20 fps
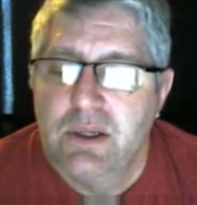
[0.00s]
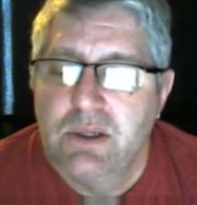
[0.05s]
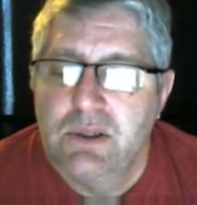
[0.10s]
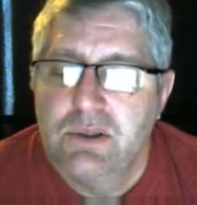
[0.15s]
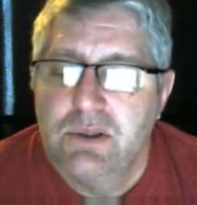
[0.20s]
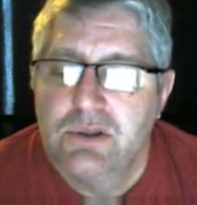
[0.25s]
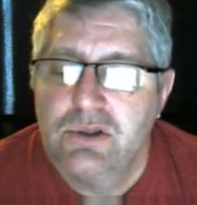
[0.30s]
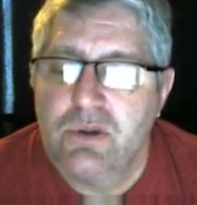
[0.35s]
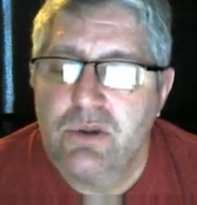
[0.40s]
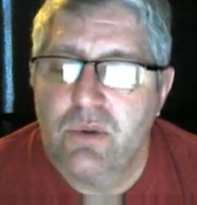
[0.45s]

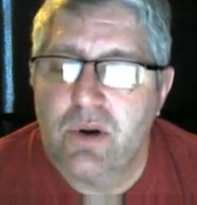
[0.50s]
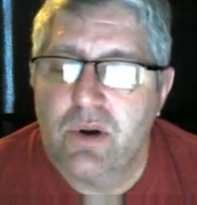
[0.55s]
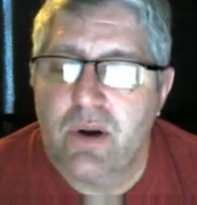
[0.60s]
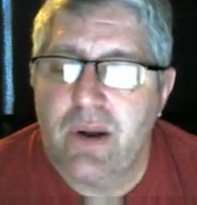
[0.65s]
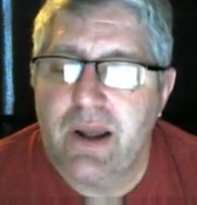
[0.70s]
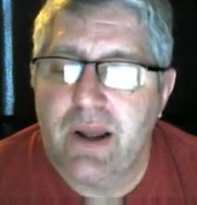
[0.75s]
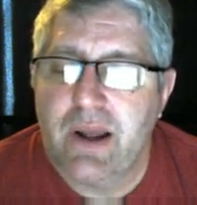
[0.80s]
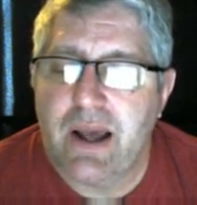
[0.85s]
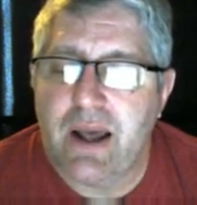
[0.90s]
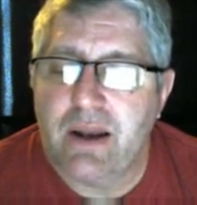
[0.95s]
So what do
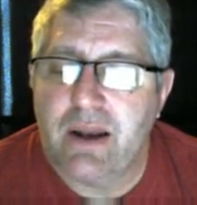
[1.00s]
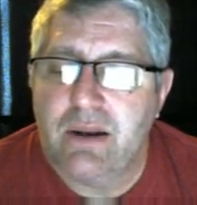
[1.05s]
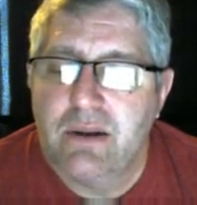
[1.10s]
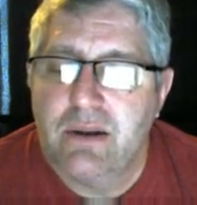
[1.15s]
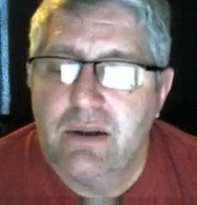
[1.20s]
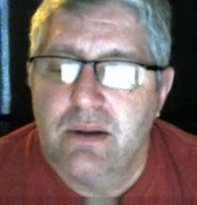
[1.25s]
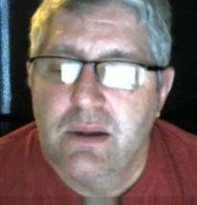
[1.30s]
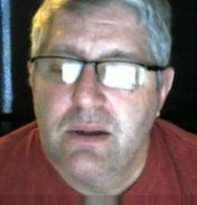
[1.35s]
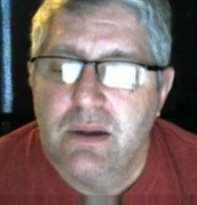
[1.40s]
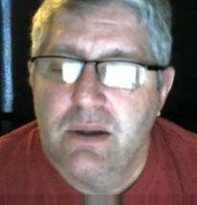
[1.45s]
I got?
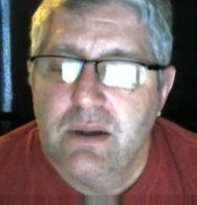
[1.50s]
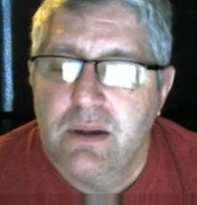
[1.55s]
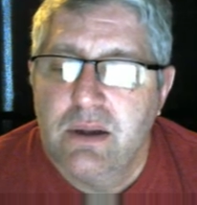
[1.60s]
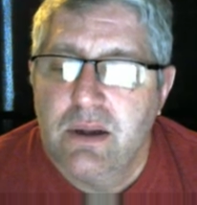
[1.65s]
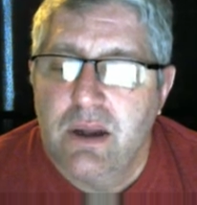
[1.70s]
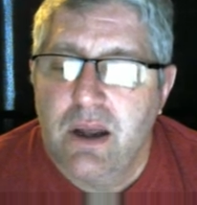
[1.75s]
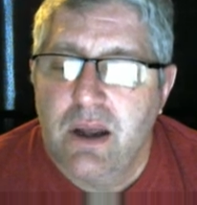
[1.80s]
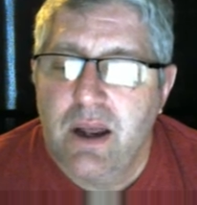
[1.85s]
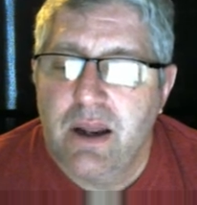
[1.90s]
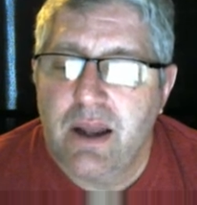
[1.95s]

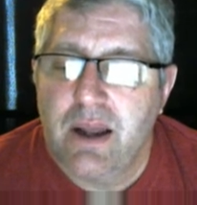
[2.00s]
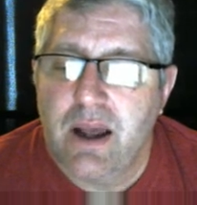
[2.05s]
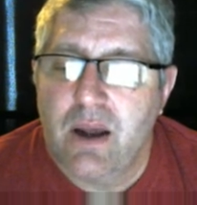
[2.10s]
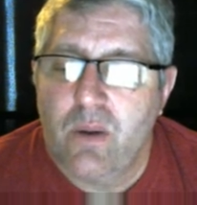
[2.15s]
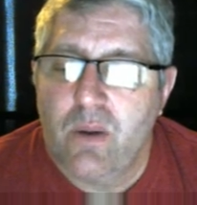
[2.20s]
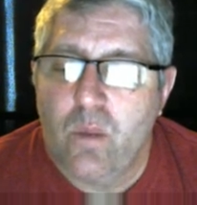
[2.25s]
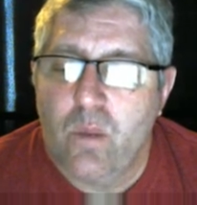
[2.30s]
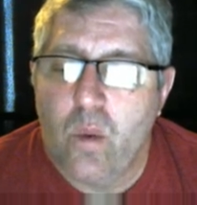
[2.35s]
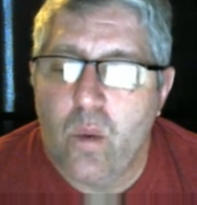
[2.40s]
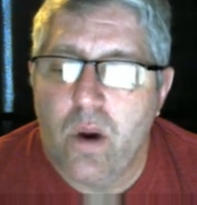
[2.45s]
I got
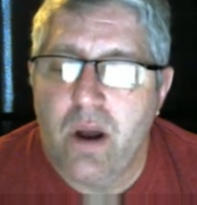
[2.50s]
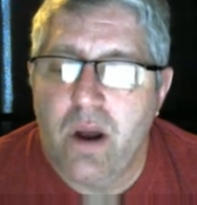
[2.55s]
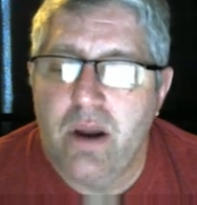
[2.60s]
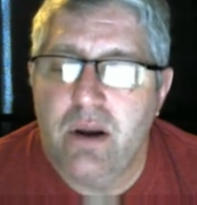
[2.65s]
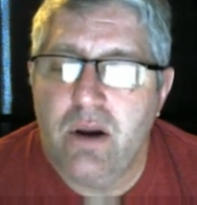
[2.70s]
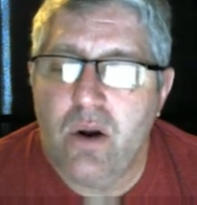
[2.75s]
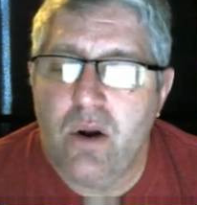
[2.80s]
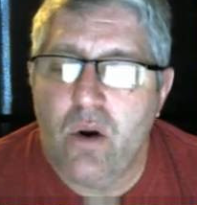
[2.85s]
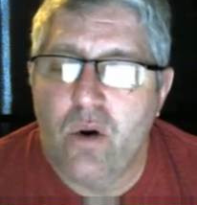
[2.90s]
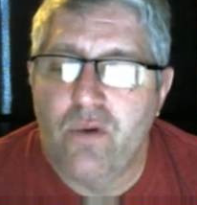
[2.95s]

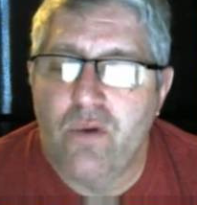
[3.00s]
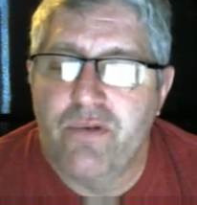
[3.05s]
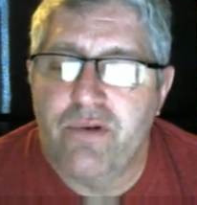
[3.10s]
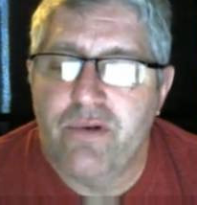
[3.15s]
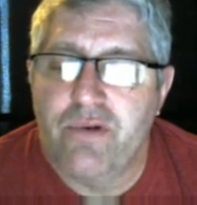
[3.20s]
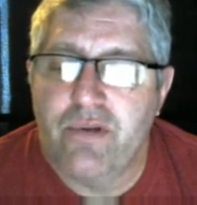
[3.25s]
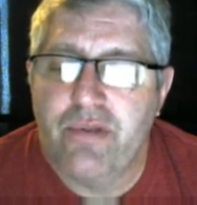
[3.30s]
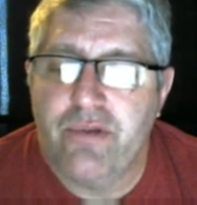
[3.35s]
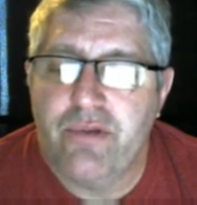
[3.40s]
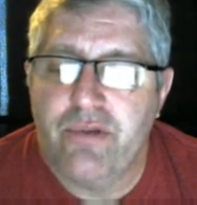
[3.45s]
1
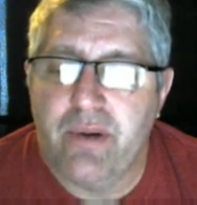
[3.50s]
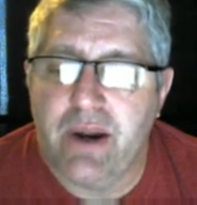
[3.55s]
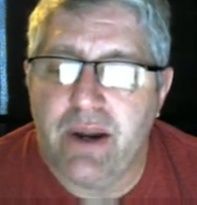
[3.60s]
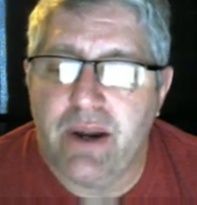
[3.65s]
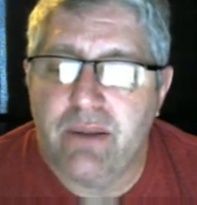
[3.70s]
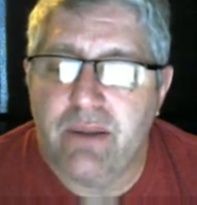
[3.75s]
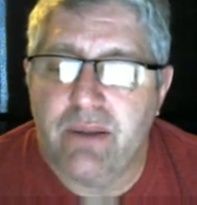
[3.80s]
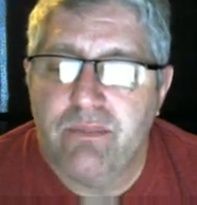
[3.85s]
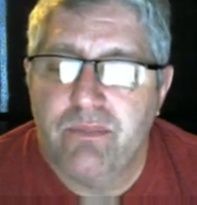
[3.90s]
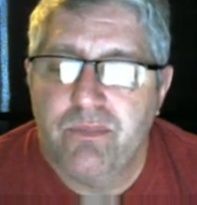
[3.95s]
over
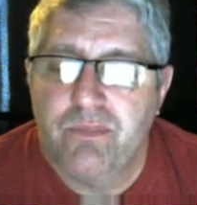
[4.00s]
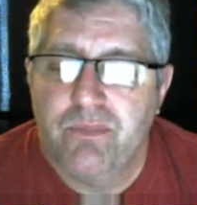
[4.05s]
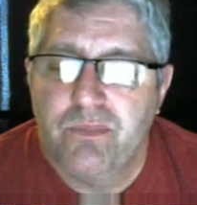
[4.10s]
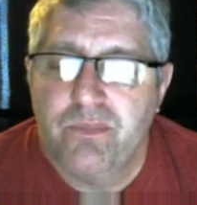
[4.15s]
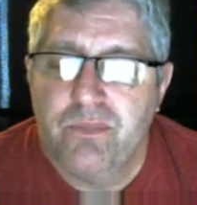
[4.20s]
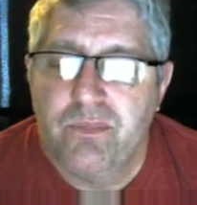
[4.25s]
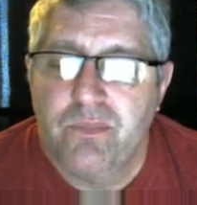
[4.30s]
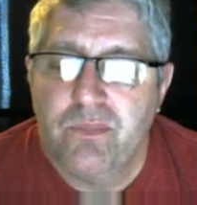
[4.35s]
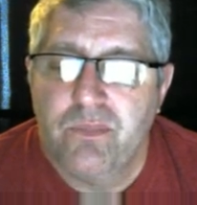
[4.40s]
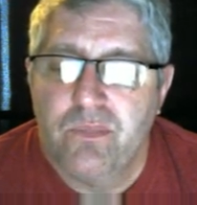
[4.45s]
3.
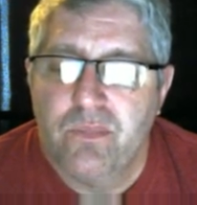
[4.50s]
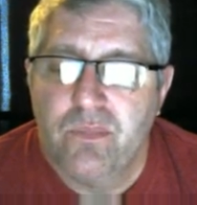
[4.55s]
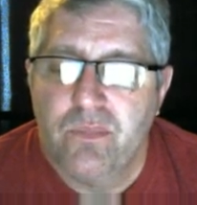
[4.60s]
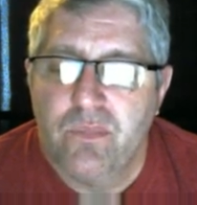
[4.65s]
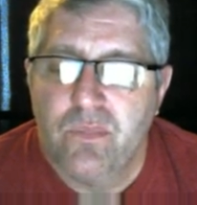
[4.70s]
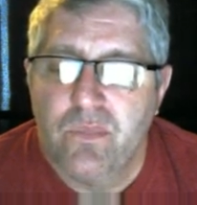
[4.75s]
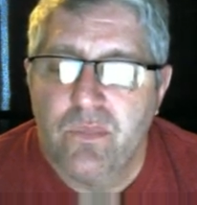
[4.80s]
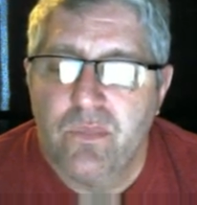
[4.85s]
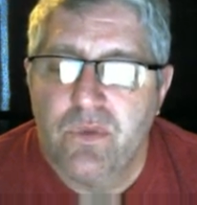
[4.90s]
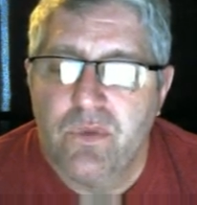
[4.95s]

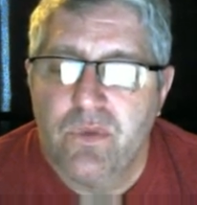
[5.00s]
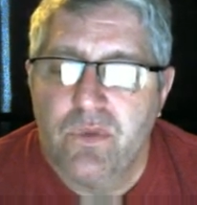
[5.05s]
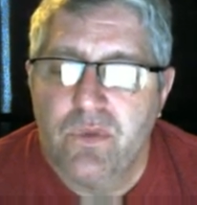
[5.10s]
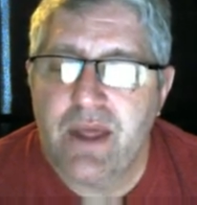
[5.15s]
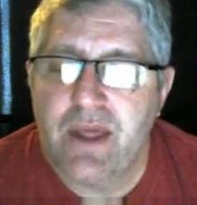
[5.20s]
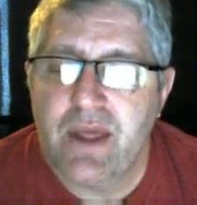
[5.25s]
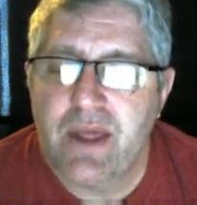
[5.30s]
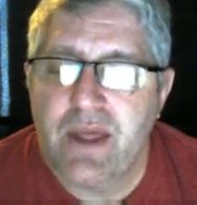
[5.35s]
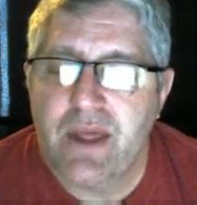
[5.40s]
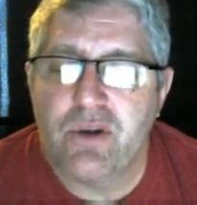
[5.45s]
So
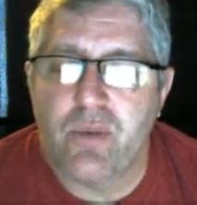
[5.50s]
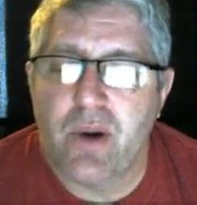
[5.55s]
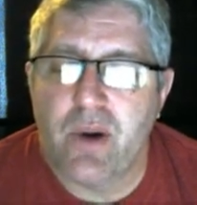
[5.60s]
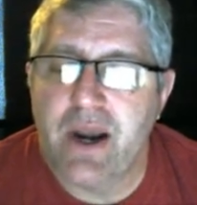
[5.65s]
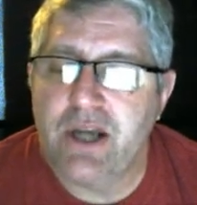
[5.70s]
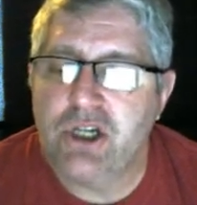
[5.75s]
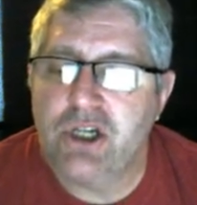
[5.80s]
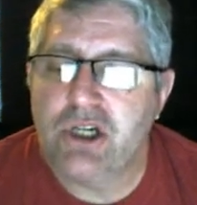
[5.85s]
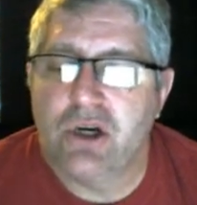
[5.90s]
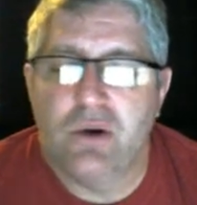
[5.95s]
that's the
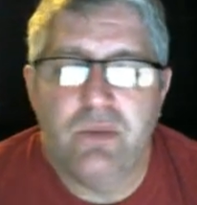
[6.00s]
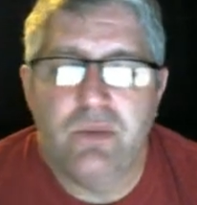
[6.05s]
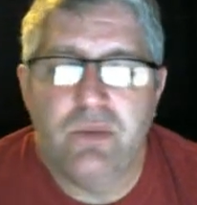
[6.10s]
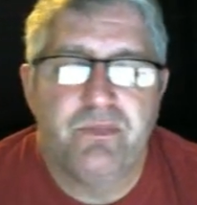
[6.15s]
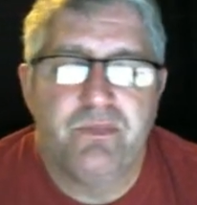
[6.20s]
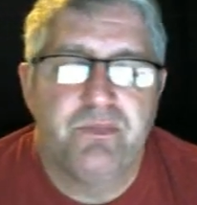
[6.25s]
ratio.